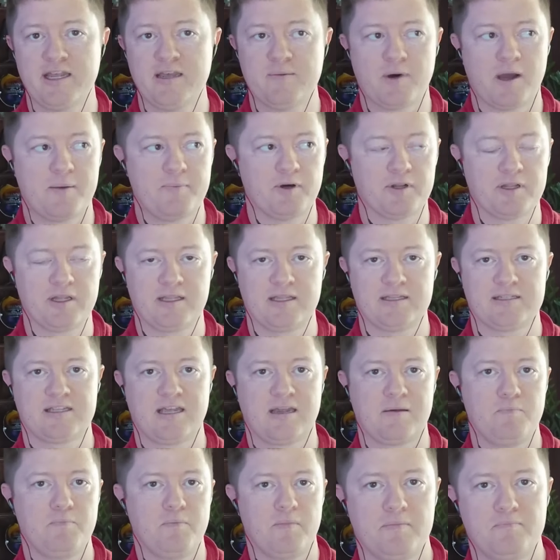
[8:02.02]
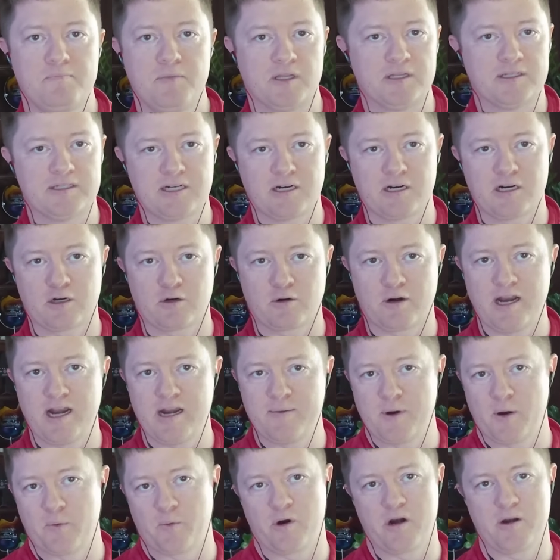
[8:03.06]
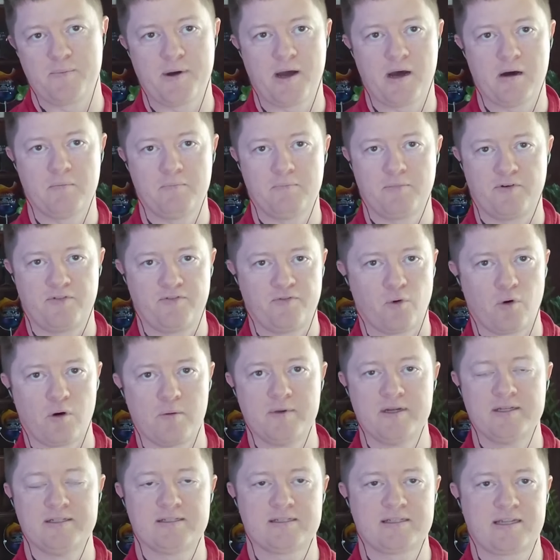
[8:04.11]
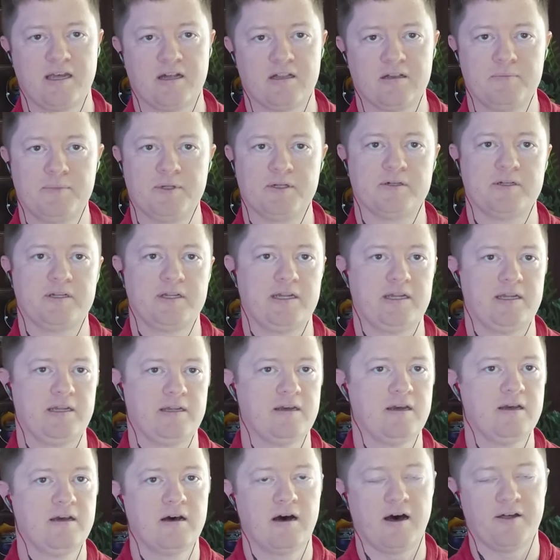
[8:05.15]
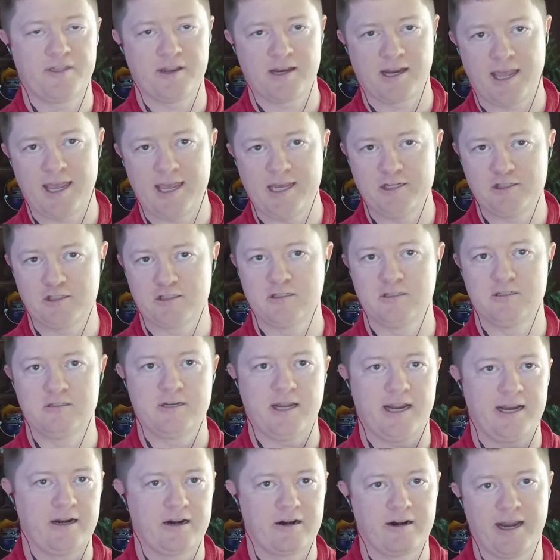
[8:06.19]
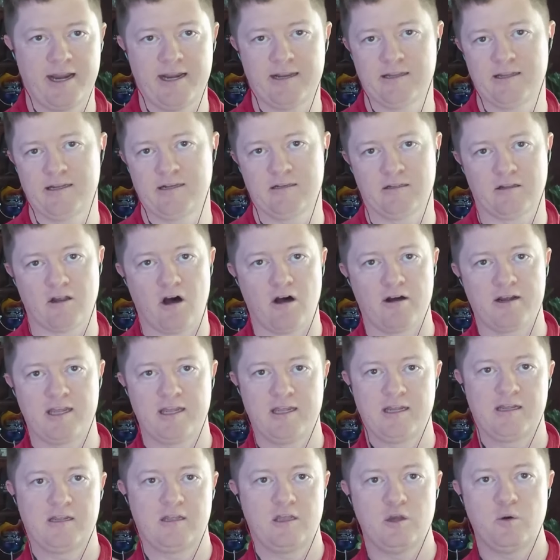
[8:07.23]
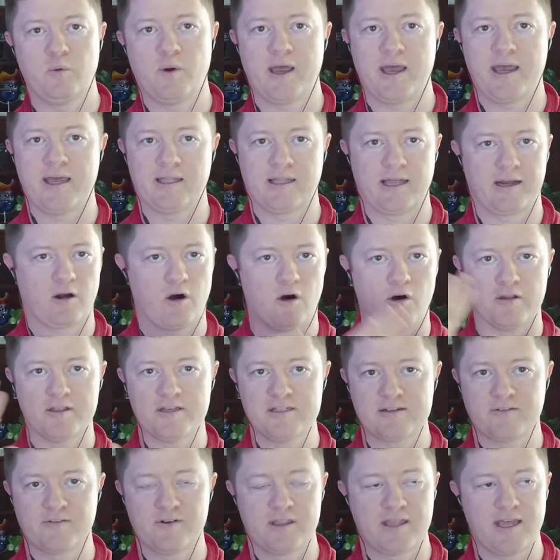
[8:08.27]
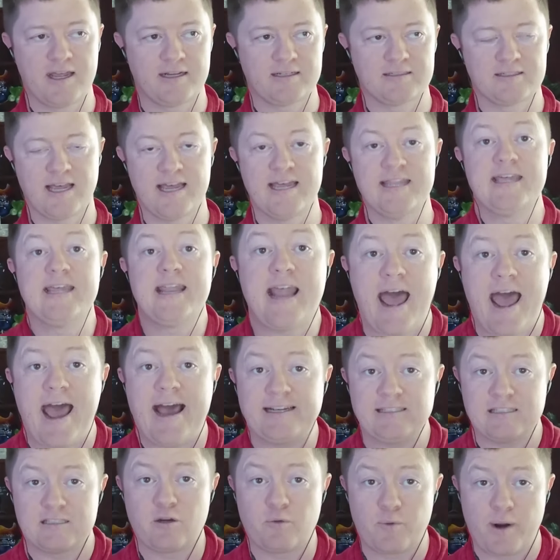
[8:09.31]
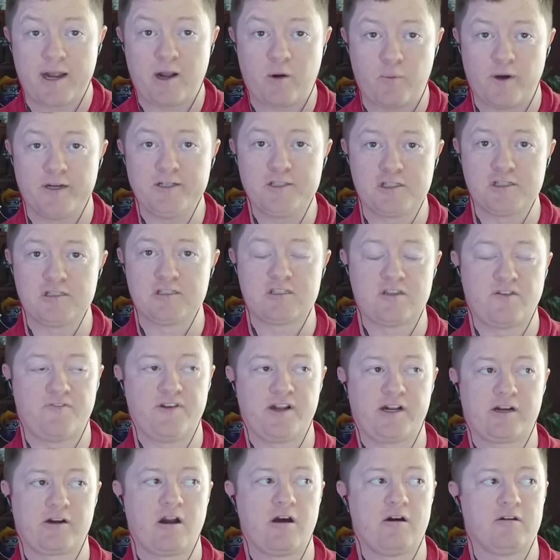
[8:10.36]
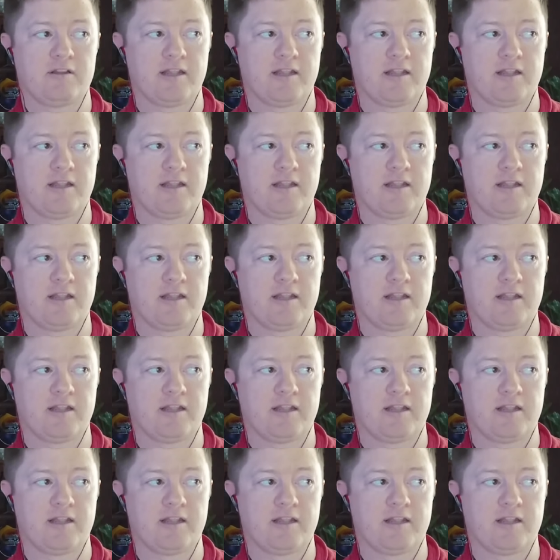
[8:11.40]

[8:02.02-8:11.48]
Am I building this thing military grade? Am I worried about performance, scalability, authentication, error handling, logging, QA, like all these different things? And then ask the right questions to figure out